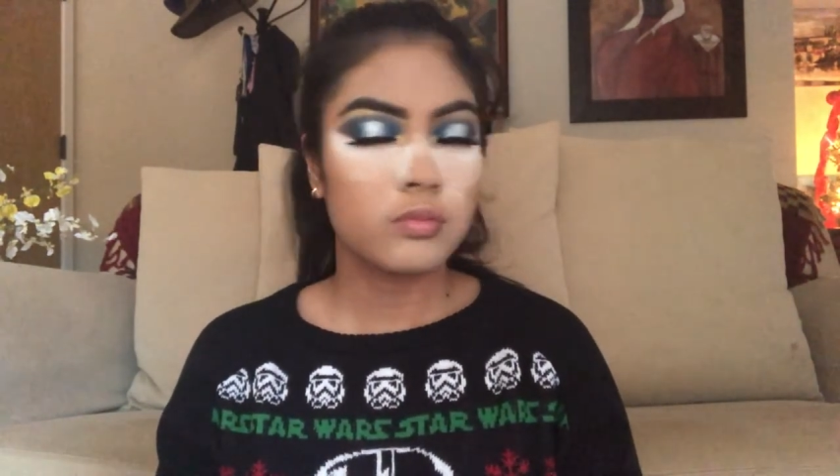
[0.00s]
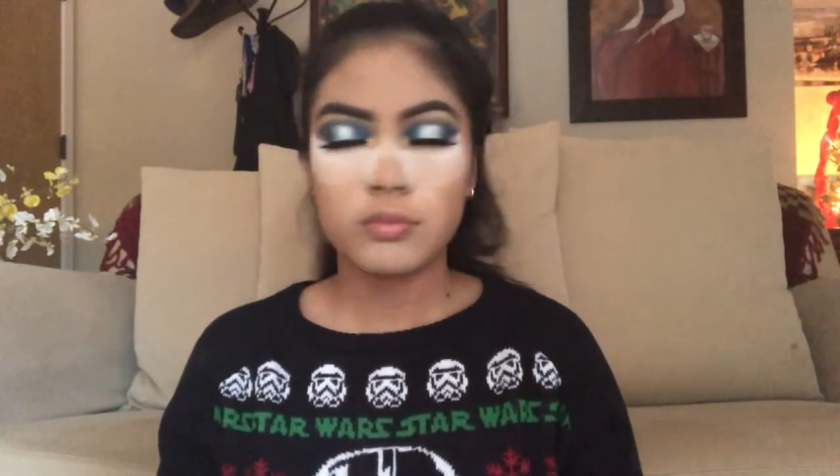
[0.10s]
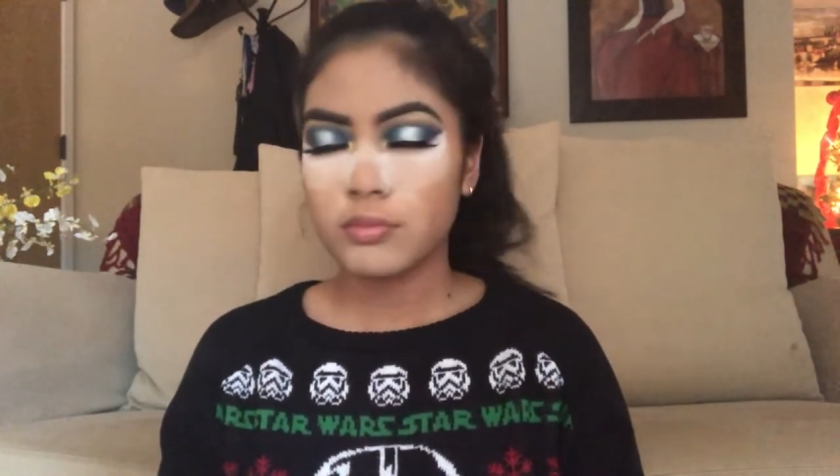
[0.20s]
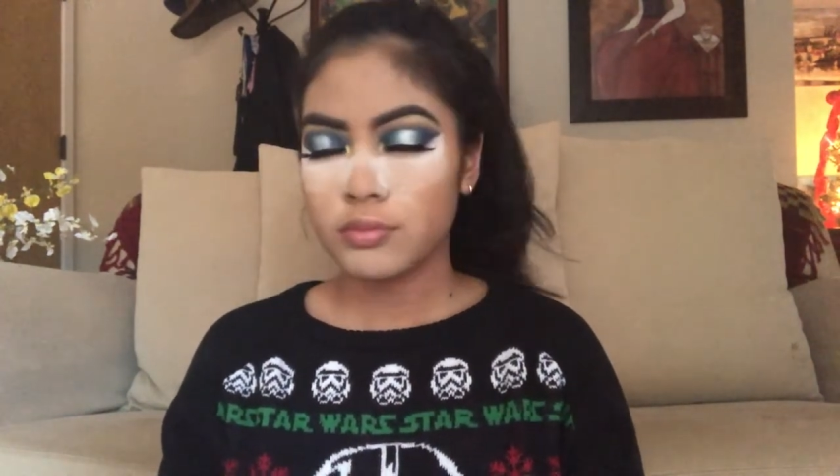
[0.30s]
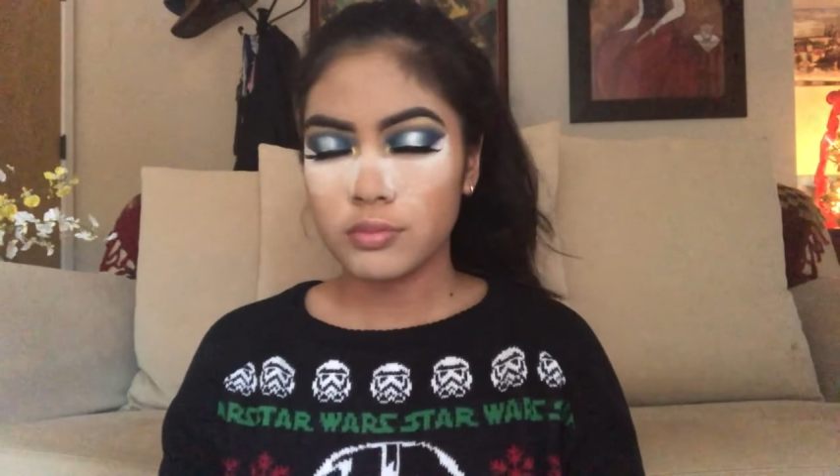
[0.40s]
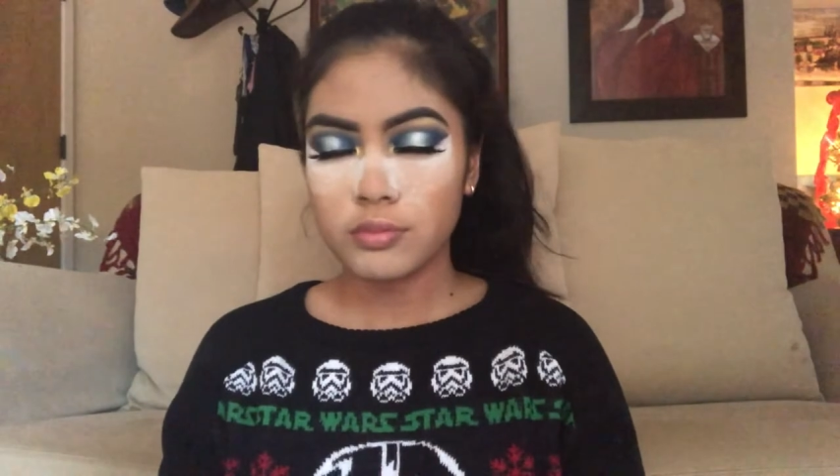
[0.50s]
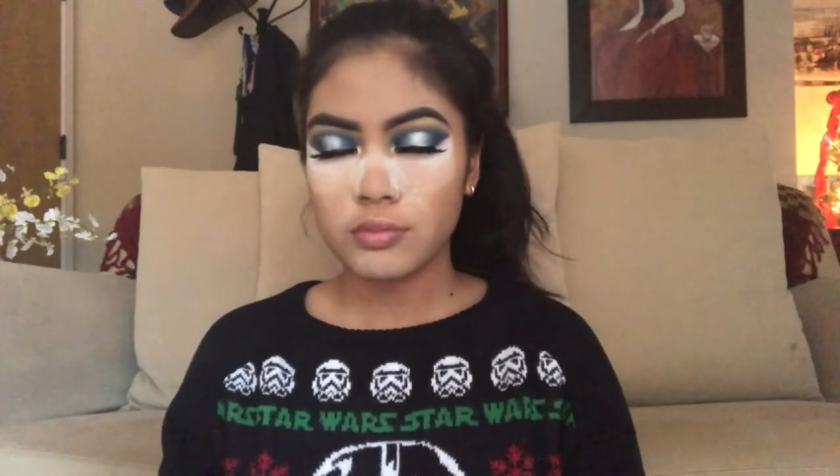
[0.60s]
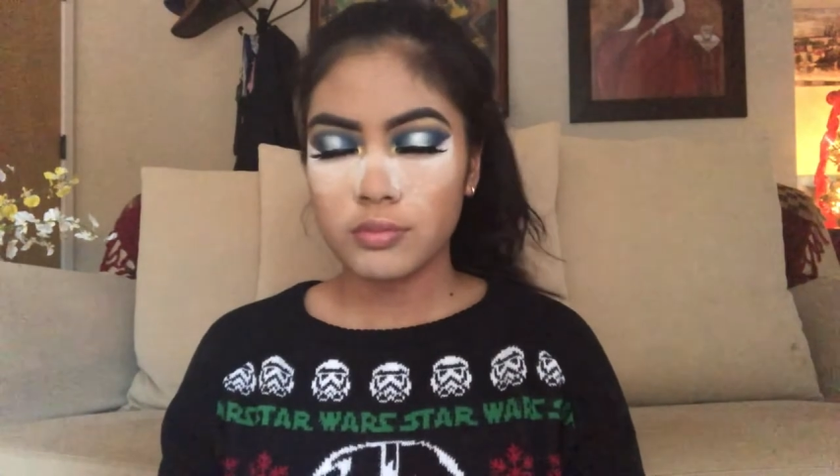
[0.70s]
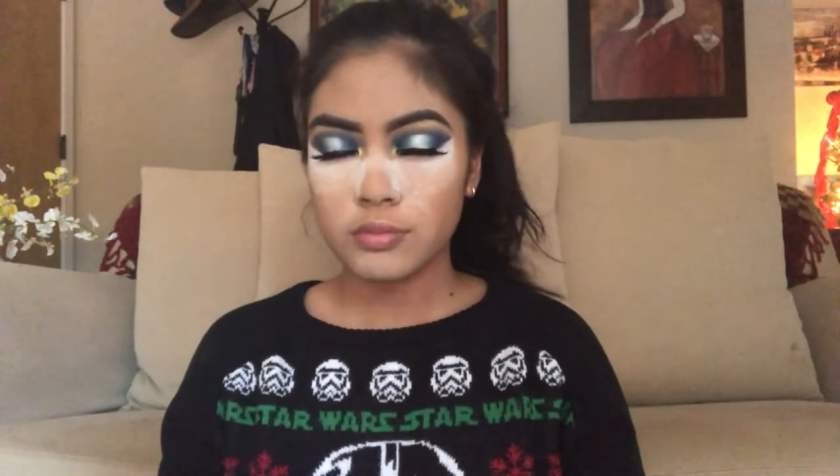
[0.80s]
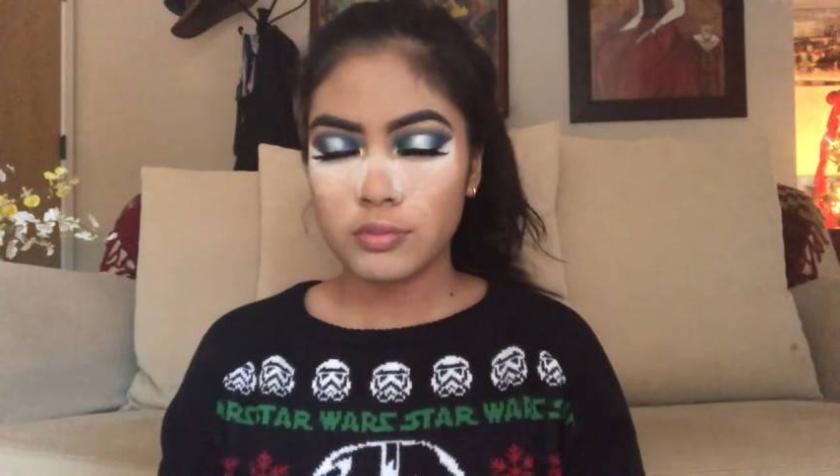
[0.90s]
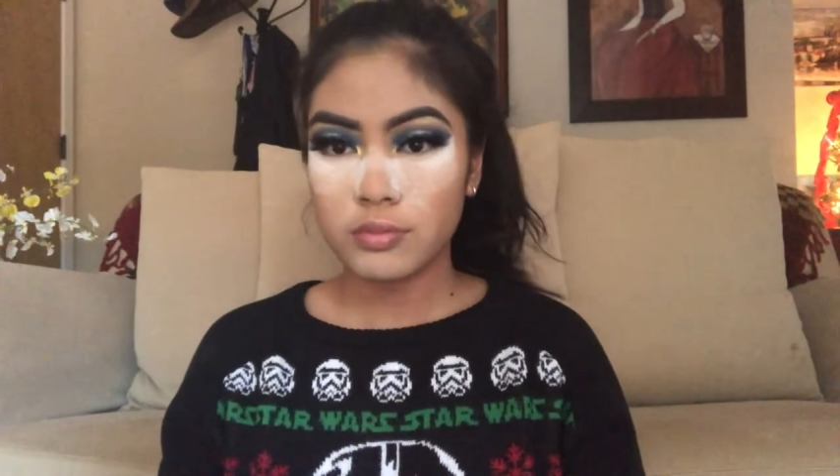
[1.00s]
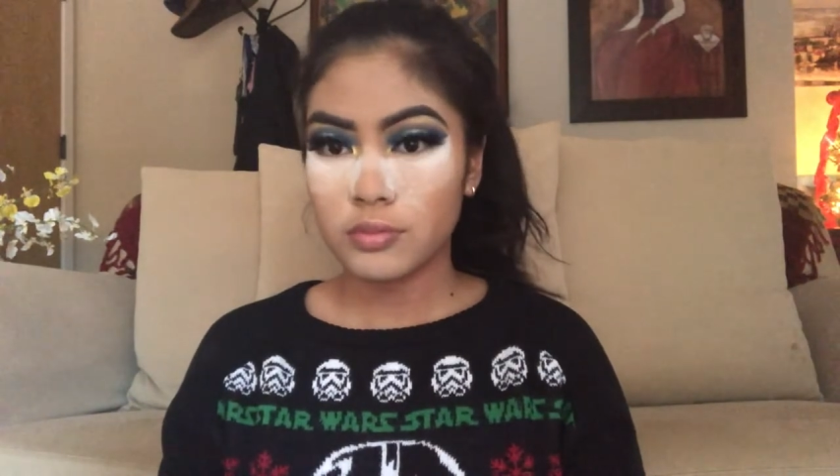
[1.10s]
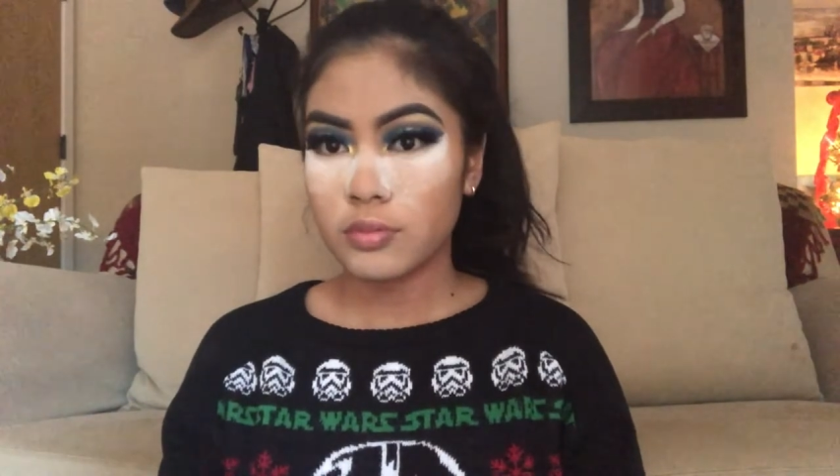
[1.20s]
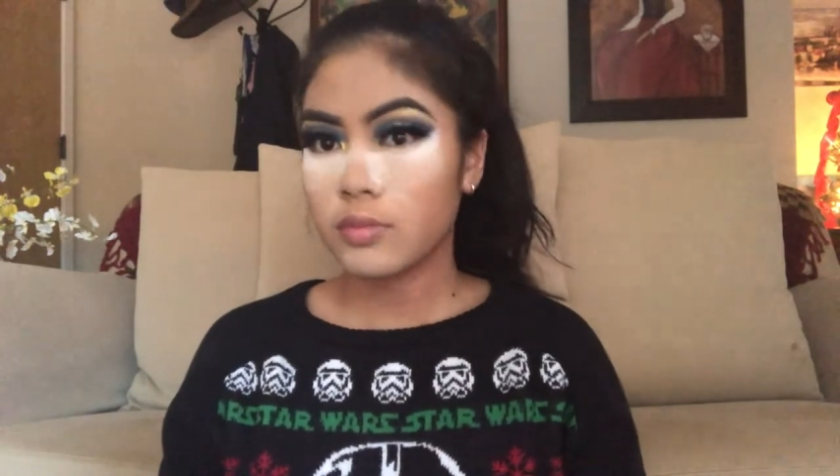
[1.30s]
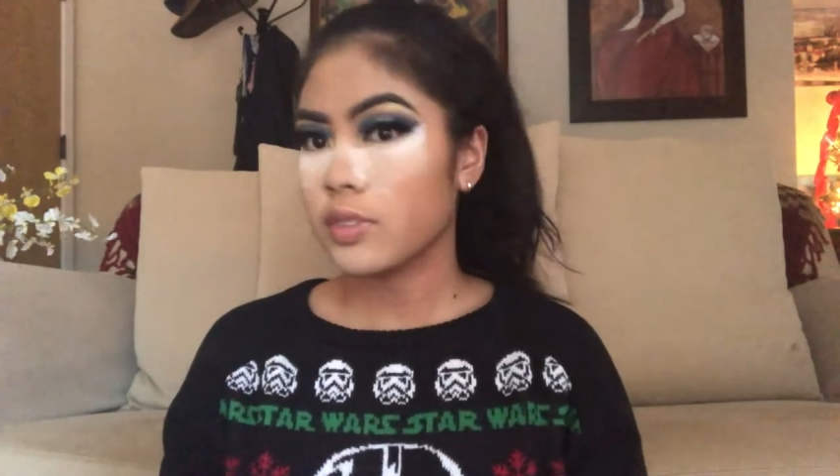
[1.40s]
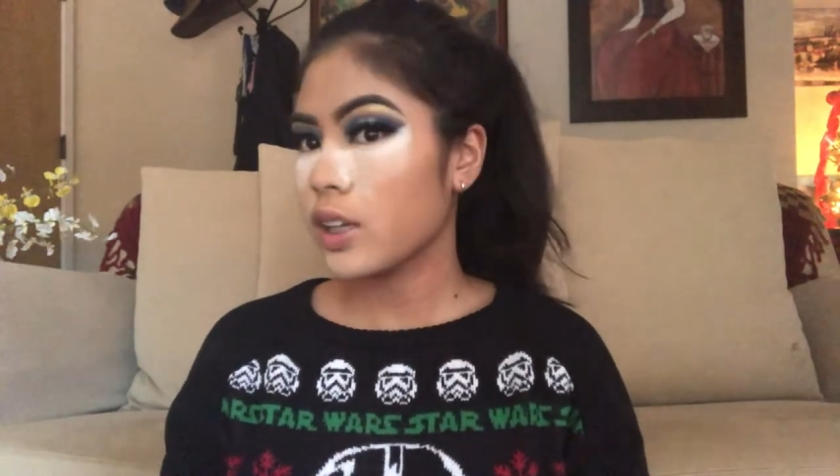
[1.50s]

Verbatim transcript: I